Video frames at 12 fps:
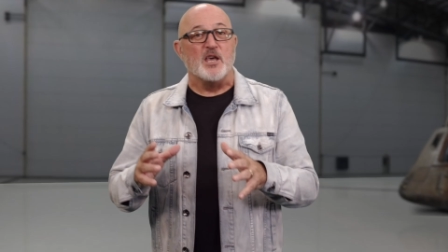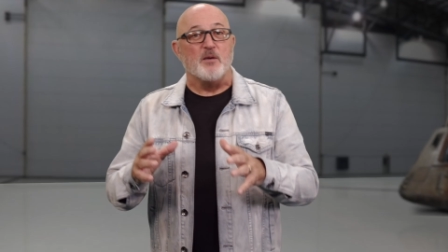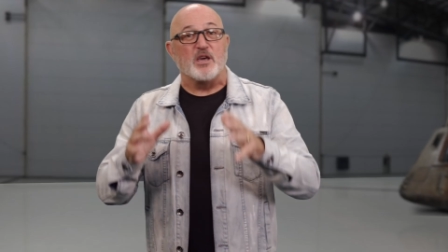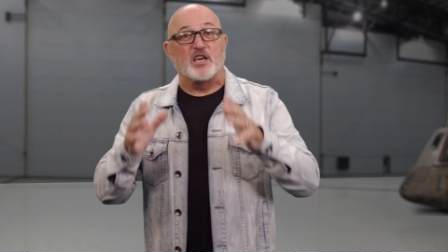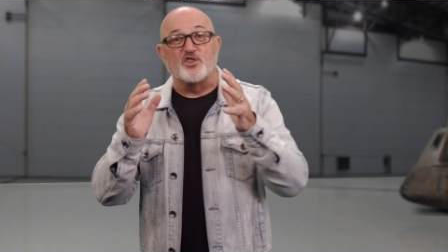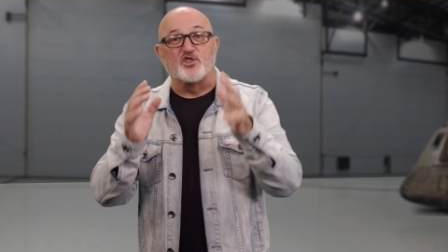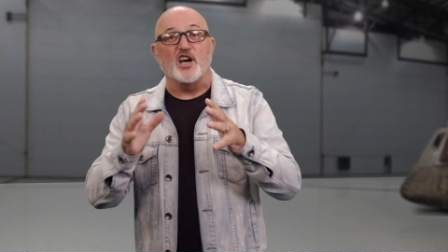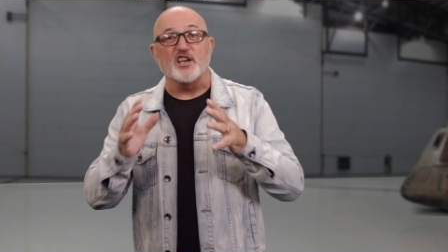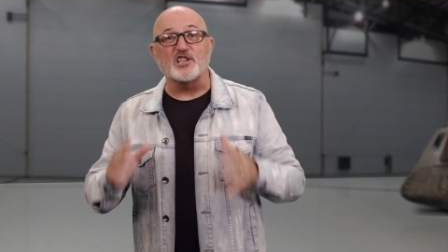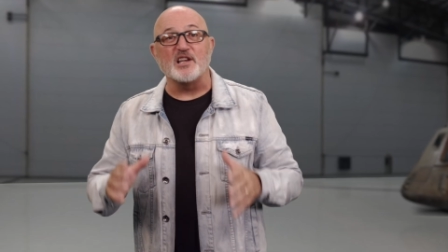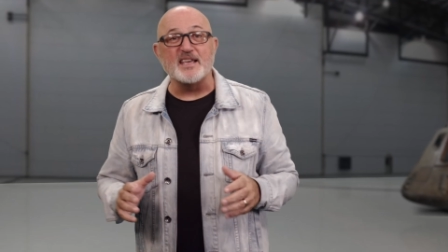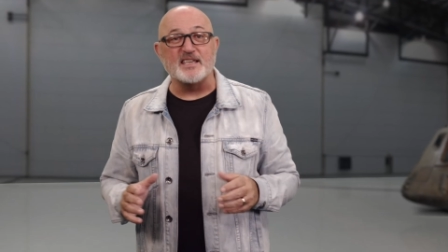Because
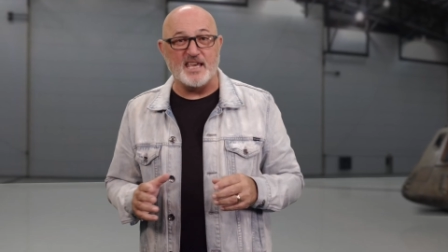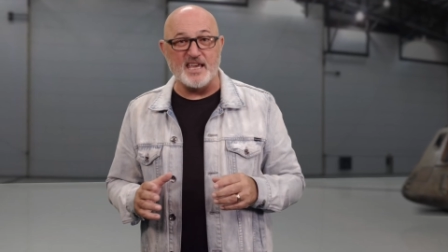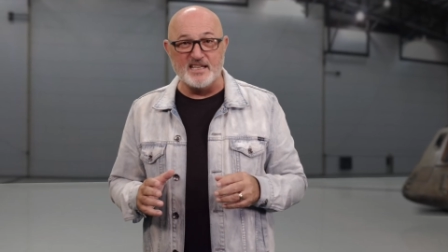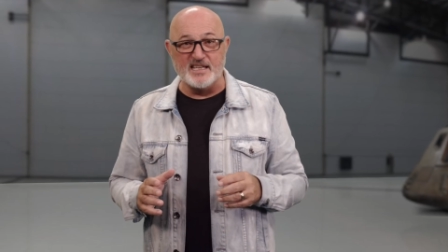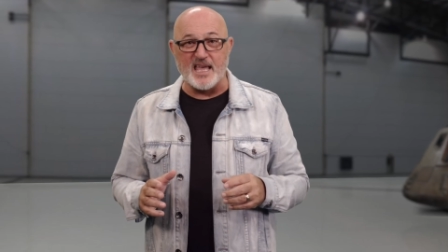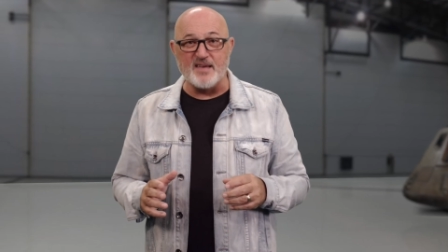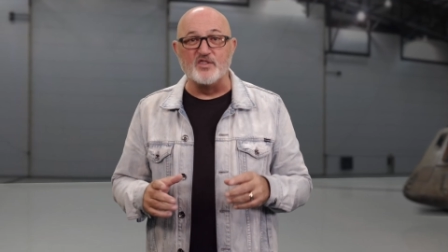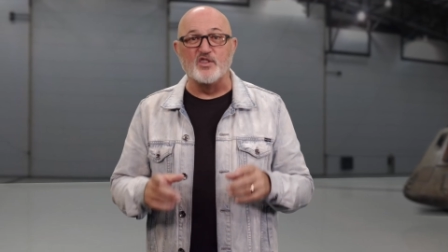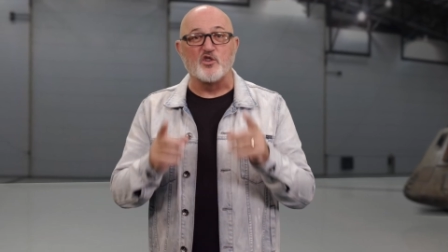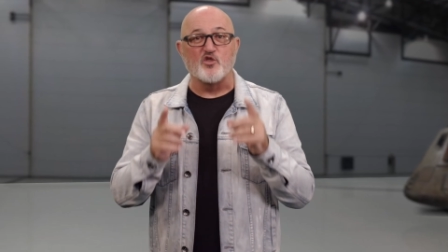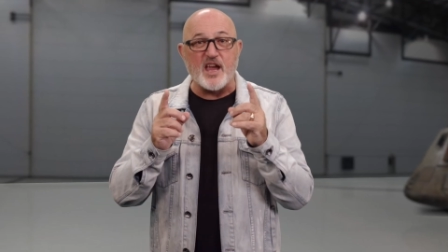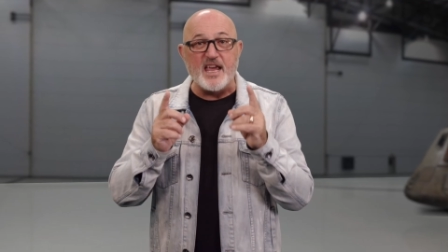just like King David, the
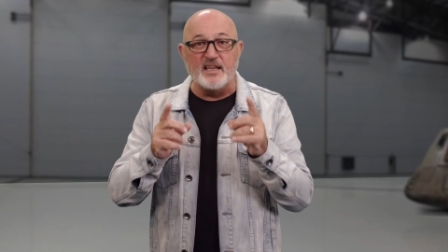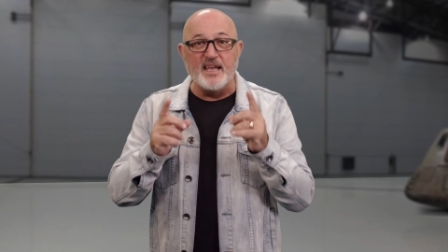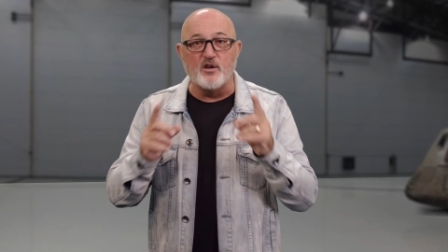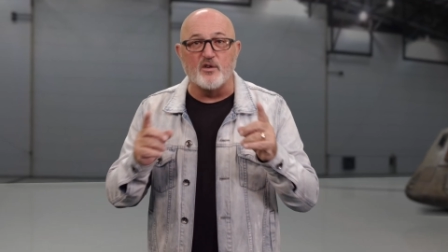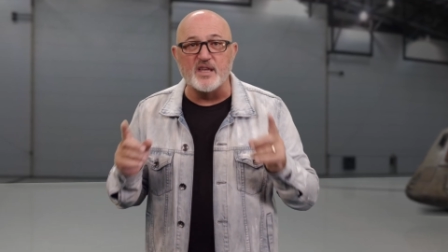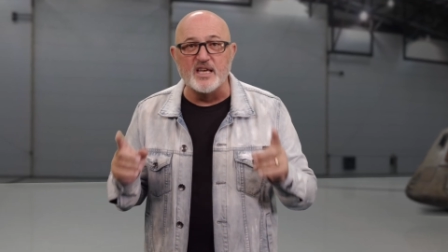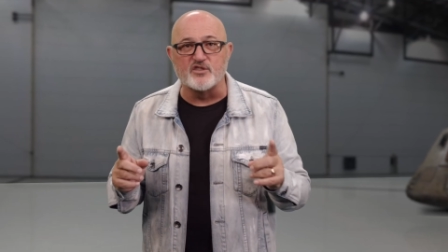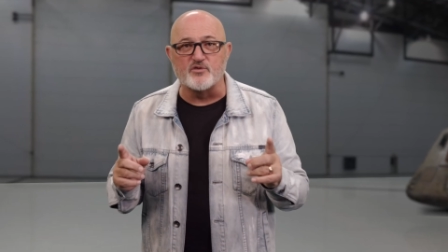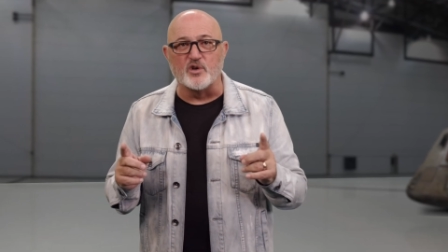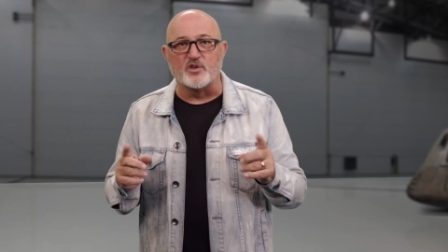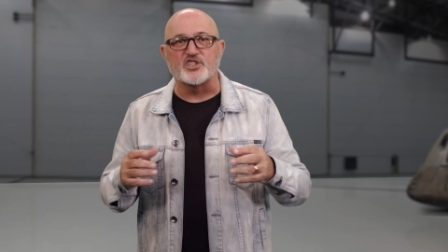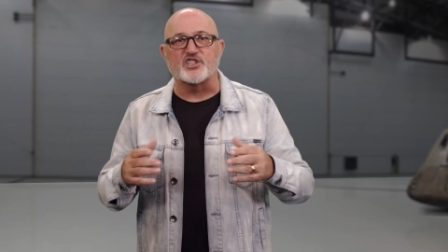great leader of
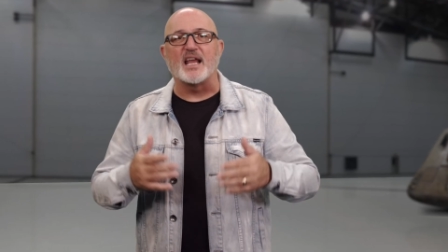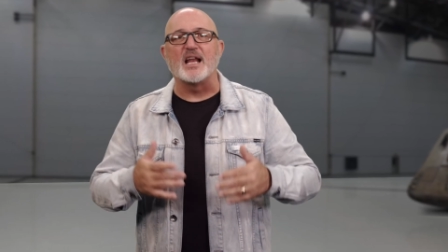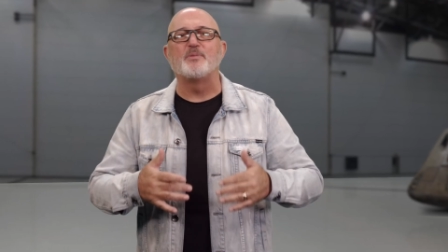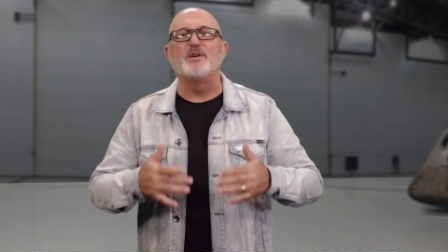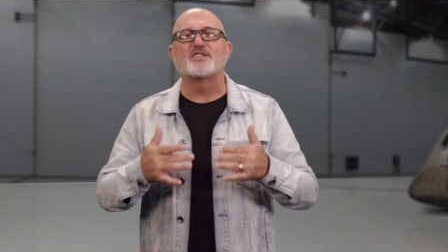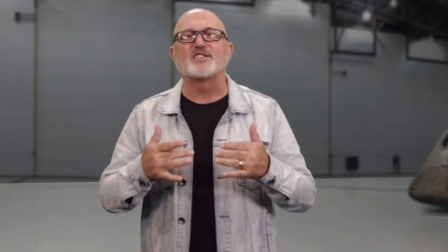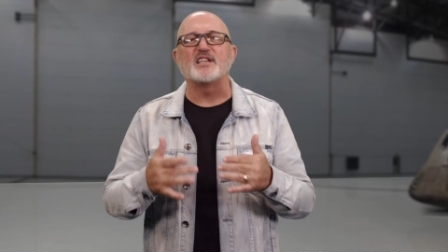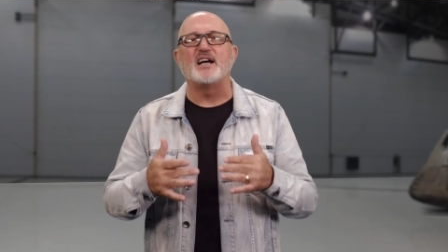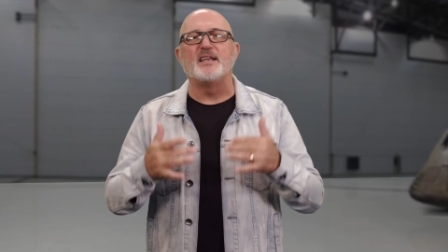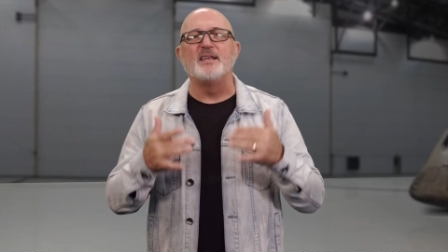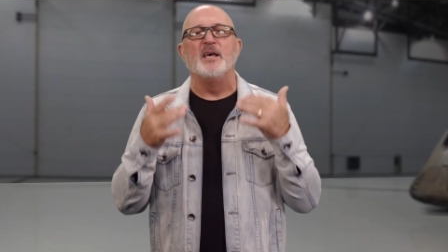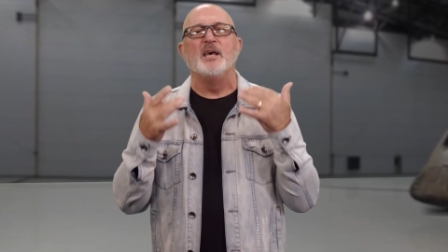Israel, set up his
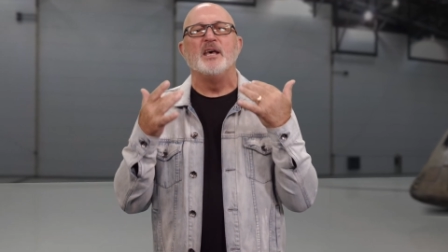son